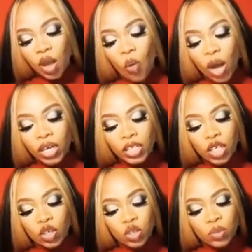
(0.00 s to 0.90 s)
What does
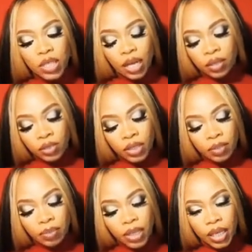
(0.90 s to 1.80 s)
your YouTube channel
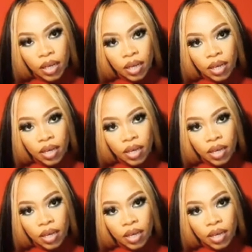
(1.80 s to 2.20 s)
name mean?